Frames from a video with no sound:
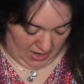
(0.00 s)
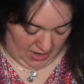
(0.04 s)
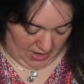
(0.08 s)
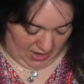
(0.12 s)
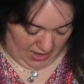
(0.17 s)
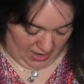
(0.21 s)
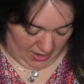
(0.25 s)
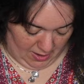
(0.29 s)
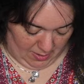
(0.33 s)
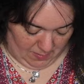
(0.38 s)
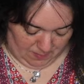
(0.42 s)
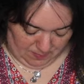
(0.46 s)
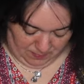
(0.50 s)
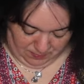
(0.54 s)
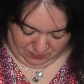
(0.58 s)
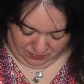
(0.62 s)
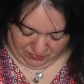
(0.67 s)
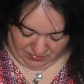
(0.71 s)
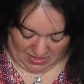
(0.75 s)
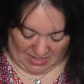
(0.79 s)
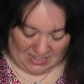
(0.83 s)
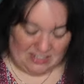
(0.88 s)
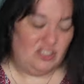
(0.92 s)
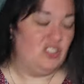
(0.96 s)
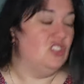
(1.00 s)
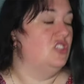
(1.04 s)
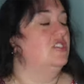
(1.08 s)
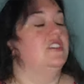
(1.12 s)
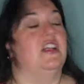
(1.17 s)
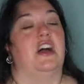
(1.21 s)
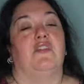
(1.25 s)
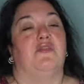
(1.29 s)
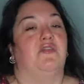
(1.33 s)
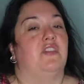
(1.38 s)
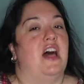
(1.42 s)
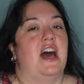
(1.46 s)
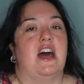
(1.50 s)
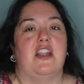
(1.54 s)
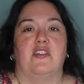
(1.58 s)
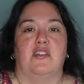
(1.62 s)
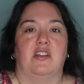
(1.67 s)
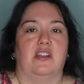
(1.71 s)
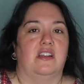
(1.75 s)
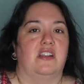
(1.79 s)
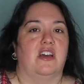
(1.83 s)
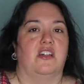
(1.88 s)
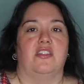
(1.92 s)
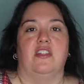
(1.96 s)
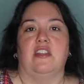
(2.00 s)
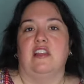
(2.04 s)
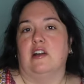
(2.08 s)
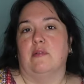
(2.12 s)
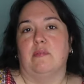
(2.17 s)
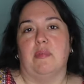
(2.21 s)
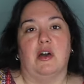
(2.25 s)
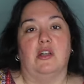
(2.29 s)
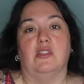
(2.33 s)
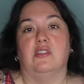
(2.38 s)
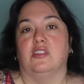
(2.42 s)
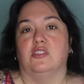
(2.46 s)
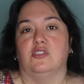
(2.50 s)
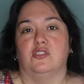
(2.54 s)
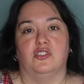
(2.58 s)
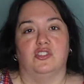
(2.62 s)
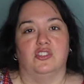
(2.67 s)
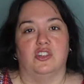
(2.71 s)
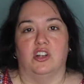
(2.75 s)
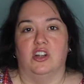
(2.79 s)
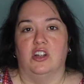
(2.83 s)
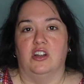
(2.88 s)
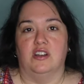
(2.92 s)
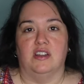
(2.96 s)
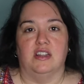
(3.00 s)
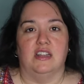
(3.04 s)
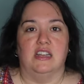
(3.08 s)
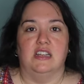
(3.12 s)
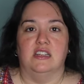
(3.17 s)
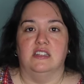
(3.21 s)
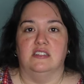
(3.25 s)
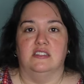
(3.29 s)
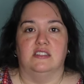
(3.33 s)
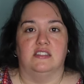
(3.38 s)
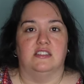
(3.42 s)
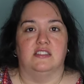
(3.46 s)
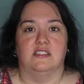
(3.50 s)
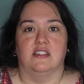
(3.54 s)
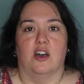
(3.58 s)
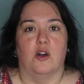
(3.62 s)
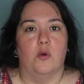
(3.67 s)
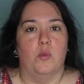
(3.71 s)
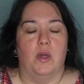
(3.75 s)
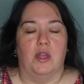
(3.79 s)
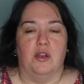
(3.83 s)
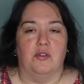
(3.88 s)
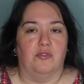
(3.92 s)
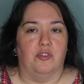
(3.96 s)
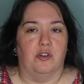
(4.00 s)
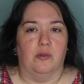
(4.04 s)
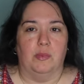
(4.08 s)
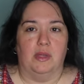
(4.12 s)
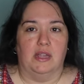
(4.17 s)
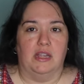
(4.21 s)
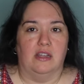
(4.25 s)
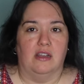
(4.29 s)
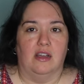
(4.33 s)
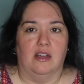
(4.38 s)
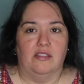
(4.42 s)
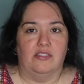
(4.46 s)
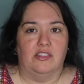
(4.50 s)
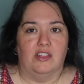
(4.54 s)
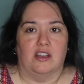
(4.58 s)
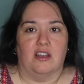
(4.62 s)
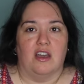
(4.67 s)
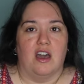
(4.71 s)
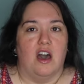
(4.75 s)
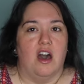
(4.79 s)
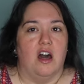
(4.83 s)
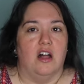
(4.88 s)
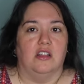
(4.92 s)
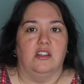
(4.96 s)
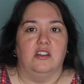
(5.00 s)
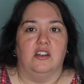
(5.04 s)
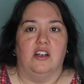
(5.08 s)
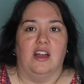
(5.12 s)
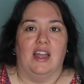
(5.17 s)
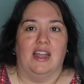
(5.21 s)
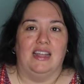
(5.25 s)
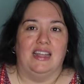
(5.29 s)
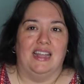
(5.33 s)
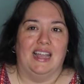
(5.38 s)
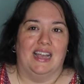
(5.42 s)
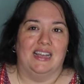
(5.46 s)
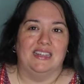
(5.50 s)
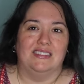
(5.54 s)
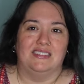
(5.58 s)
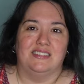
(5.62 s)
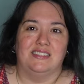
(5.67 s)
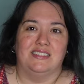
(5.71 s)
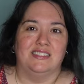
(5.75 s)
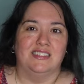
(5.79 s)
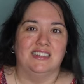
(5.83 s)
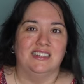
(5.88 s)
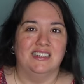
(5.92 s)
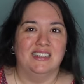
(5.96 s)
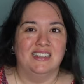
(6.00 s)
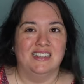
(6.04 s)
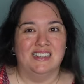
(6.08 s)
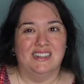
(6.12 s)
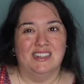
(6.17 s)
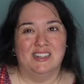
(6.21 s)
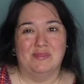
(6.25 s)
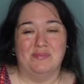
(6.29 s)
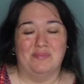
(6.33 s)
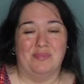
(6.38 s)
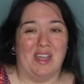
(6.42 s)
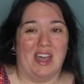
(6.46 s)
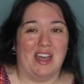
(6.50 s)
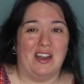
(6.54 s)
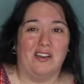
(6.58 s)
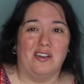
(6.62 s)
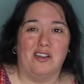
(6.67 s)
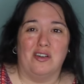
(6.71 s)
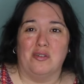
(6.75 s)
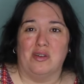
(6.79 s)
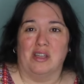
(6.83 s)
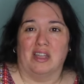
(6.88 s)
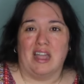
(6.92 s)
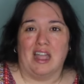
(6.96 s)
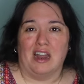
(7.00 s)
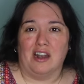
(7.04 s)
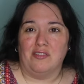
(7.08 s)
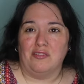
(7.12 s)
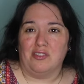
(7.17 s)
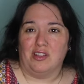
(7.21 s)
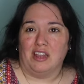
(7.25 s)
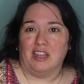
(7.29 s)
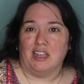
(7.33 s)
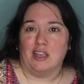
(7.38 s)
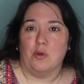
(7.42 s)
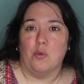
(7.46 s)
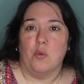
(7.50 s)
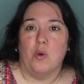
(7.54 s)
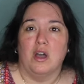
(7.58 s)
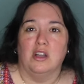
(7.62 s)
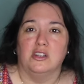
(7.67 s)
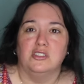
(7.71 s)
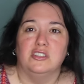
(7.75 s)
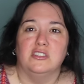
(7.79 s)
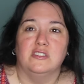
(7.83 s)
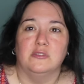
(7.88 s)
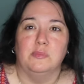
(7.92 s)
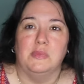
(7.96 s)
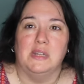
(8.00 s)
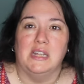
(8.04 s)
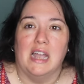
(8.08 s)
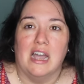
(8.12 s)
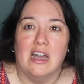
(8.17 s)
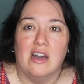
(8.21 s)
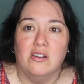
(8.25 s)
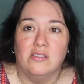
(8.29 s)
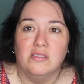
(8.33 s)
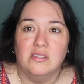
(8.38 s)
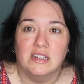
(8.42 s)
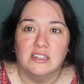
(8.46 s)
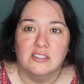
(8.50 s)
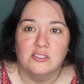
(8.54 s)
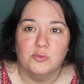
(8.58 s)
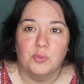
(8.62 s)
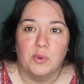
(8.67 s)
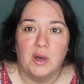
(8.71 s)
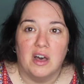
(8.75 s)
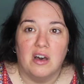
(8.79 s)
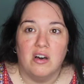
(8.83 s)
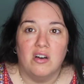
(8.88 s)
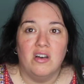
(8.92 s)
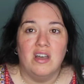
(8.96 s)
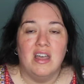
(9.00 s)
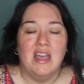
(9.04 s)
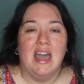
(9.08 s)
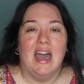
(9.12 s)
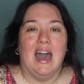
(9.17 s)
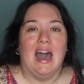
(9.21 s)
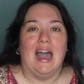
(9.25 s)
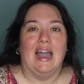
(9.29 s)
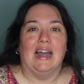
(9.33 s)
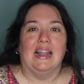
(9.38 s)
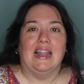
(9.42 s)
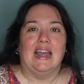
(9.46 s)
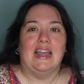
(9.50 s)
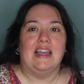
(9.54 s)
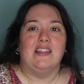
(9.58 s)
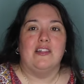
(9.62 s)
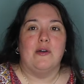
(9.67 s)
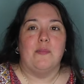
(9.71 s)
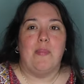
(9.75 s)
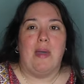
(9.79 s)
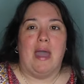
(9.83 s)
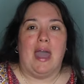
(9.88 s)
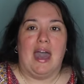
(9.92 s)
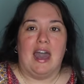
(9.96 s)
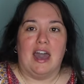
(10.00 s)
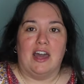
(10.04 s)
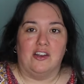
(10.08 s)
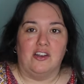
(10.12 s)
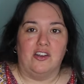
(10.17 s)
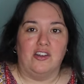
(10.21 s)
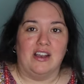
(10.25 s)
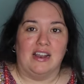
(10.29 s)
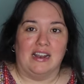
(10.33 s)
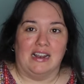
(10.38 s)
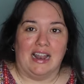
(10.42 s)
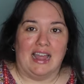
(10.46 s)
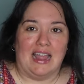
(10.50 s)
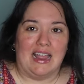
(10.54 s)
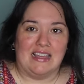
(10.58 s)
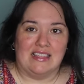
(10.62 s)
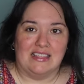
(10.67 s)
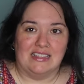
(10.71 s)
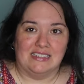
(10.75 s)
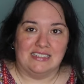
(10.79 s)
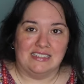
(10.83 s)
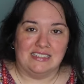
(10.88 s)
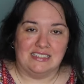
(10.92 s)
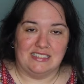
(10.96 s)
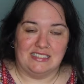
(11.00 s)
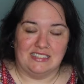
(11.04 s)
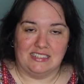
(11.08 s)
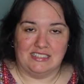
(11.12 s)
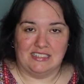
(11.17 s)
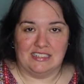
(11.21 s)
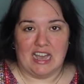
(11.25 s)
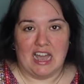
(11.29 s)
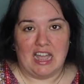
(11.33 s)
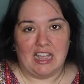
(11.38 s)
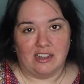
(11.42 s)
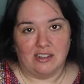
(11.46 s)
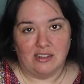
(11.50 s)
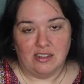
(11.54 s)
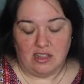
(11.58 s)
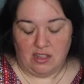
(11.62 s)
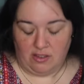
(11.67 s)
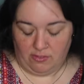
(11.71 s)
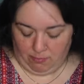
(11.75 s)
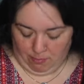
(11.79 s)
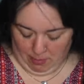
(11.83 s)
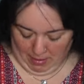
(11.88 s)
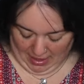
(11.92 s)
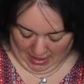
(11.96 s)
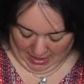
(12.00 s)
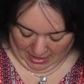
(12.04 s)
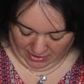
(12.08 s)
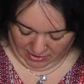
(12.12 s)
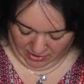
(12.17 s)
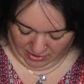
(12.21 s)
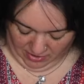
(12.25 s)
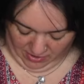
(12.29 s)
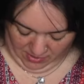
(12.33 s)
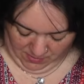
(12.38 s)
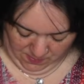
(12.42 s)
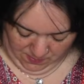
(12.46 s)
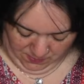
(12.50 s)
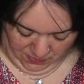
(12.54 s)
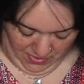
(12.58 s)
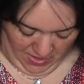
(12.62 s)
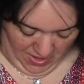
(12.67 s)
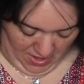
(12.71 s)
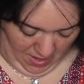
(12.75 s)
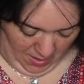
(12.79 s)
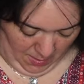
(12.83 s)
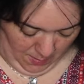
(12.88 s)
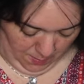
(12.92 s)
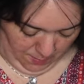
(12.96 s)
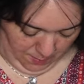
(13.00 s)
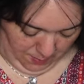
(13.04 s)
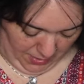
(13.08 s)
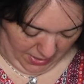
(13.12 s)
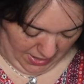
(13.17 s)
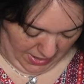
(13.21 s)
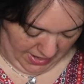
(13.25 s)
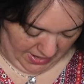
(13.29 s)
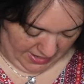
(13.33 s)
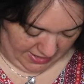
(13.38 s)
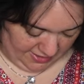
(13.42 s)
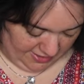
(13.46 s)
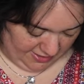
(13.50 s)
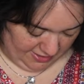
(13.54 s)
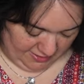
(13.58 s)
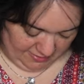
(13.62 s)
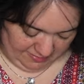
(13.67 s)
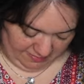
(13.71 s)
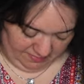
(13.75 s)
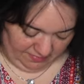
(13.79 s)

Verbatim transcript: Um, it's just not flattering. Nothing about this shirt is a win for me. The color, I guess, I don't know, I kind of feel like it washes me out as well. I like the pattern and like this style of pattern, but